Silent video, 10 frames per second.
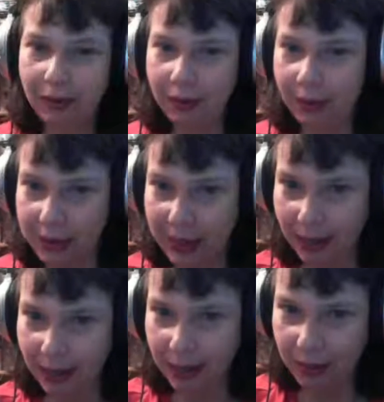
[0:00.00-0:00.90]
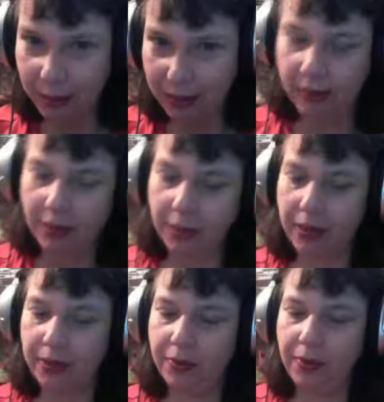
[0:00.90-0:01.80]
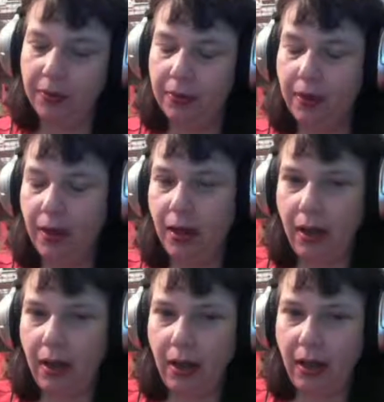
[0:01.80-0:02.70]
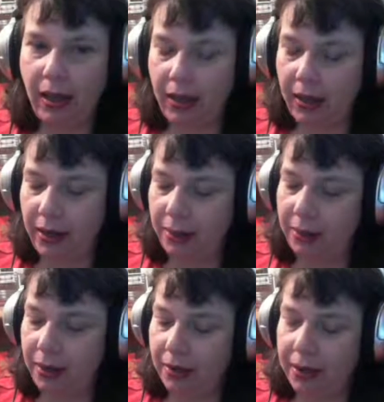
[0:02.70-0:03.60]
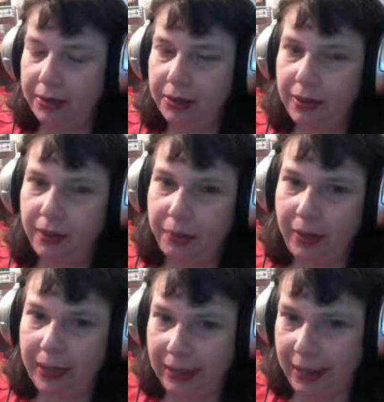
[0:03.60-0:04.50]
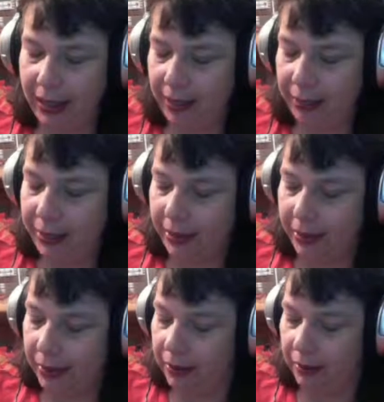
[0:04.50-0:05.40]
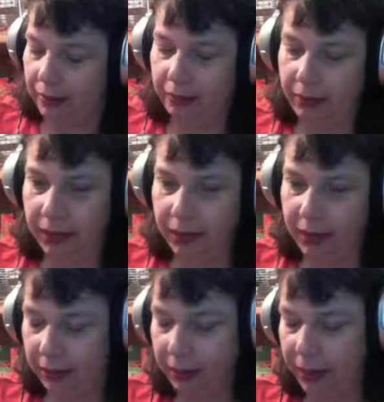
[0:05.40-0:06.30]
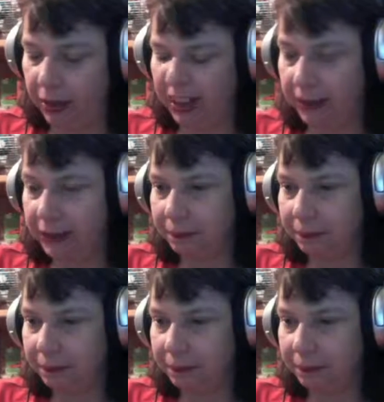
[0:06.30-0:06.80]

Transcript: take this because this is what you do. And I'm not going to let you see the price tag because then it's embarrassing.